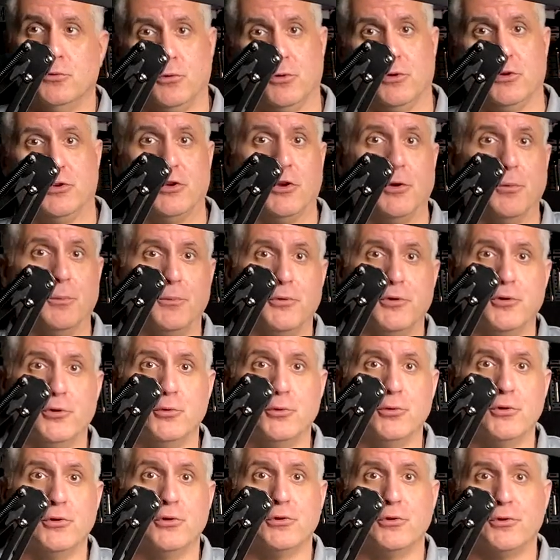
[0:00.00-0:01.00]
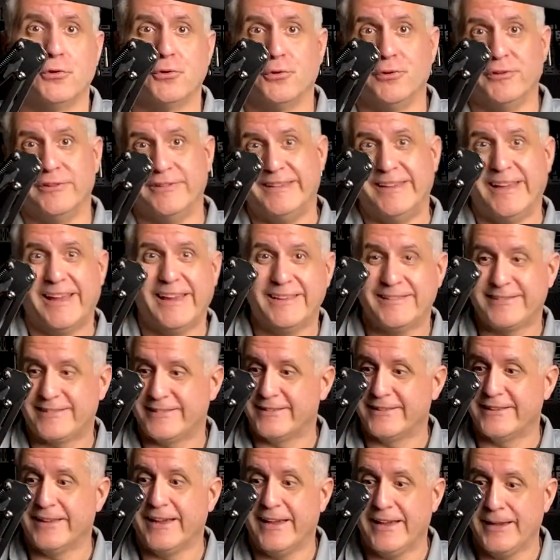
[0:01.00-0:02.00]
computer, desk
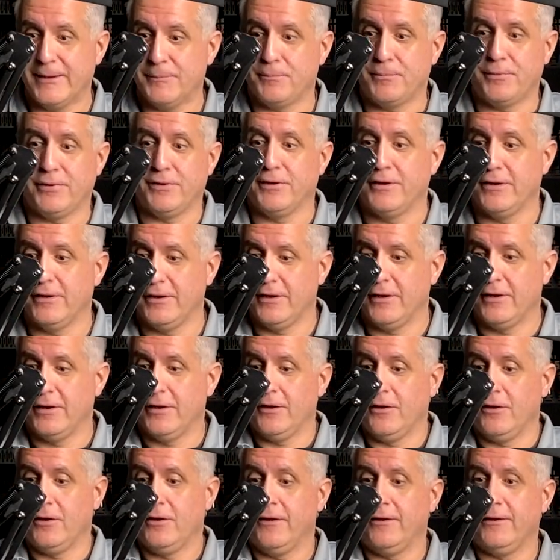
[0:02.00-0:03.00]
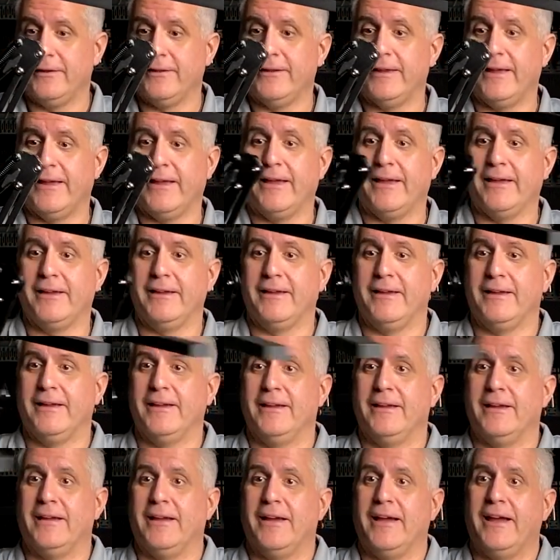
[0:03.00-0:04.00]
lamp that
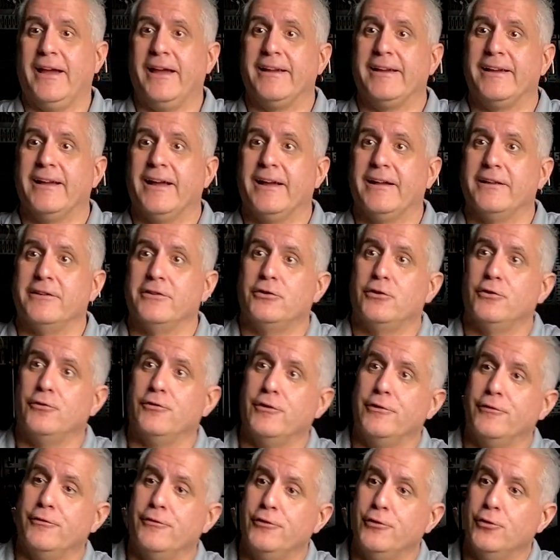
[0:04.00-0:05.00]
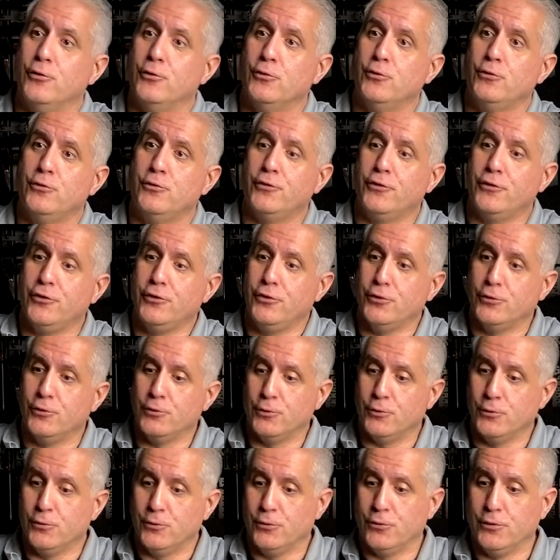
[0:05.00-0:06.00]
I got to review for
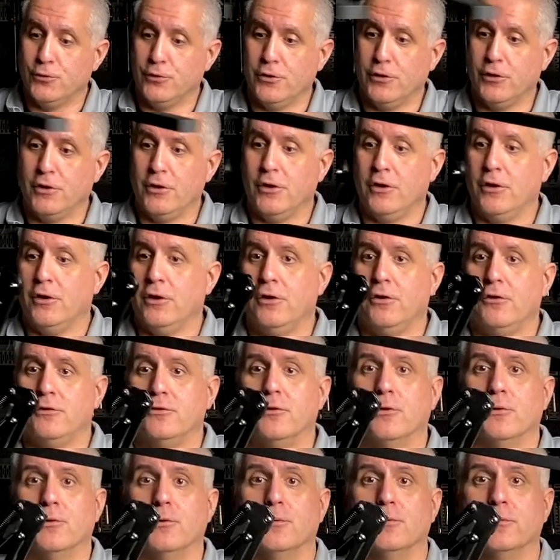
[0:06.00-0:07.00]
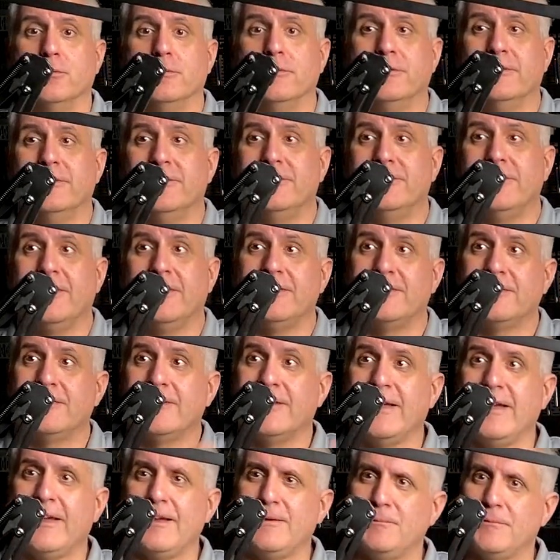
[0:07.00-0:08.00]
you. So this desk
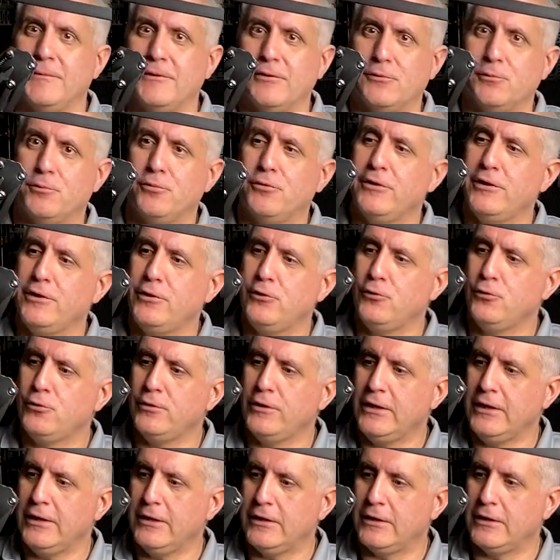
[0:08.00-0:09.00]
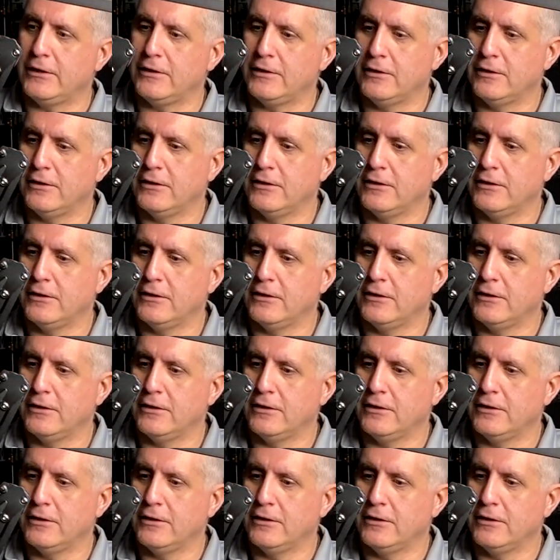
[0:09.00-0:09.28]
lamp is pretty unique.